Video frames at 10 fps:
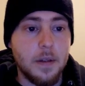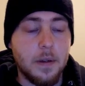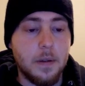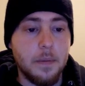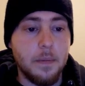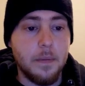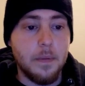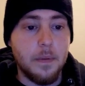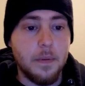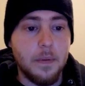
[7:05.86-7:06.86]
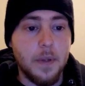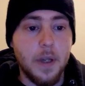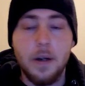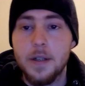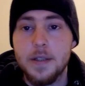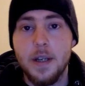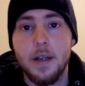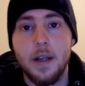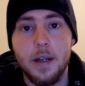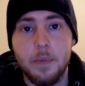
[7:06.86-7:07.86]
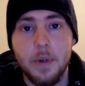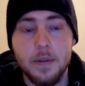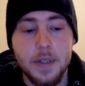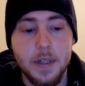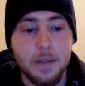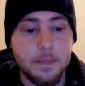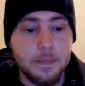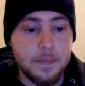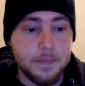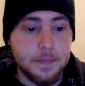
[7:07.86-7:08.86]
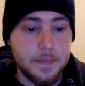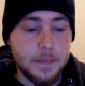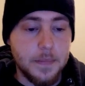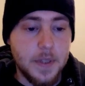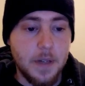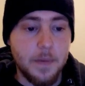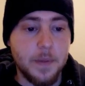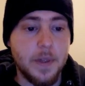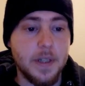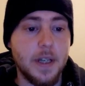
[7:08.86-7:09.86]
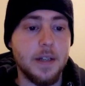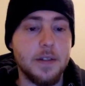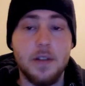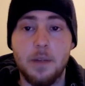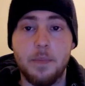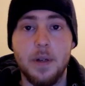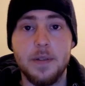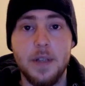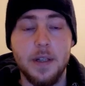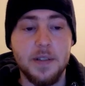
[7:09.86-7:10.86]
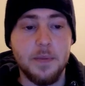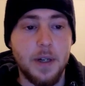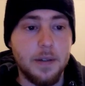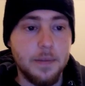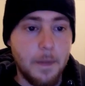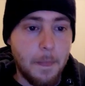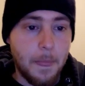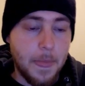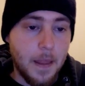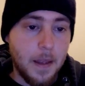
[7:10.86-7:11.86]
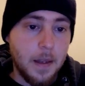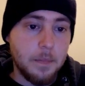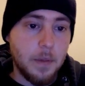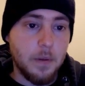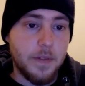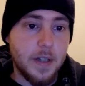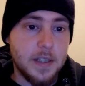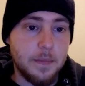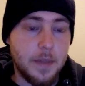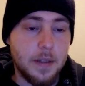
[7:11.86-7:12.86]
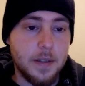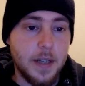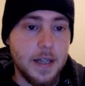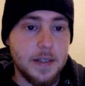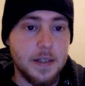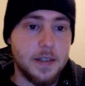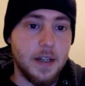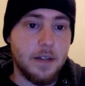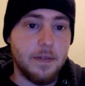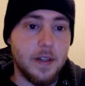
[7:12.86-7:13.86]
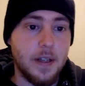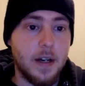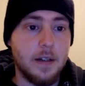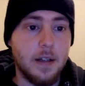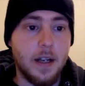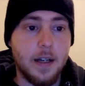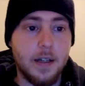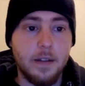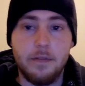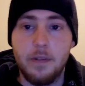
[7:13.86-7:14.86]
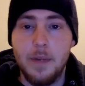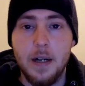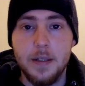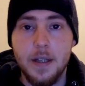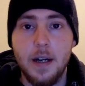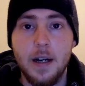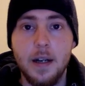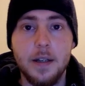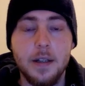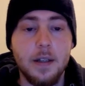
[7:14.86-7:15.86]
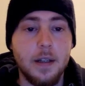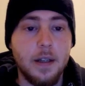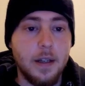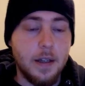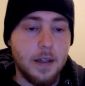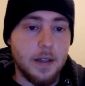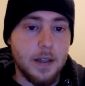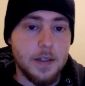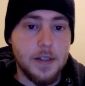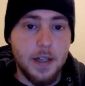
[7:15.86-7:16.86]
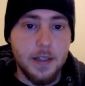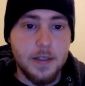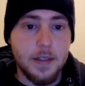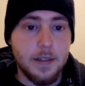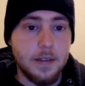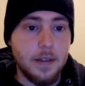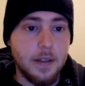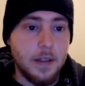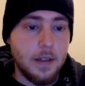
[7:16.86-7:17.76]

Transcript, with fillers: So they all contain egg protein. Some of them contain chick protein as well. But we've got some other nasty stuff in there like formaldehyde, gelatin,